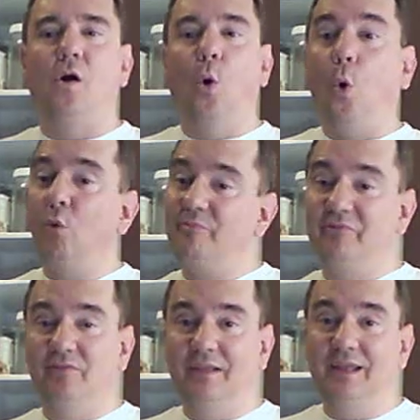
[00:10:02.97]

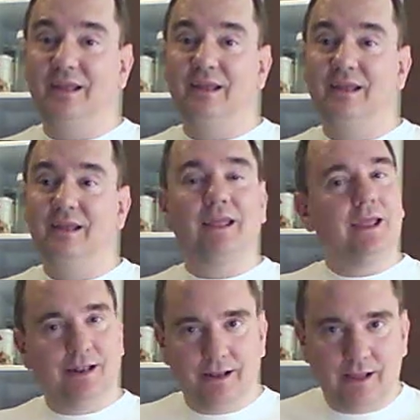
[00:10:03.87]
hopefully
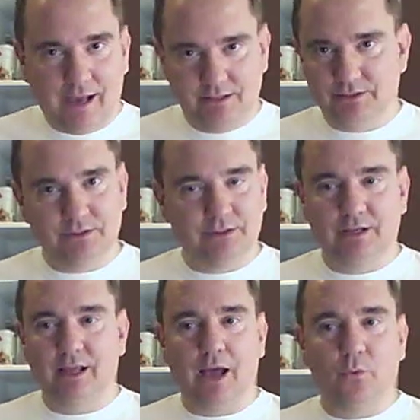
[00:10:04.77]
it
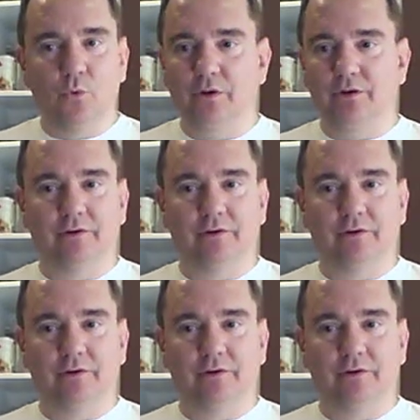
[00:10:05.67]
wouldn't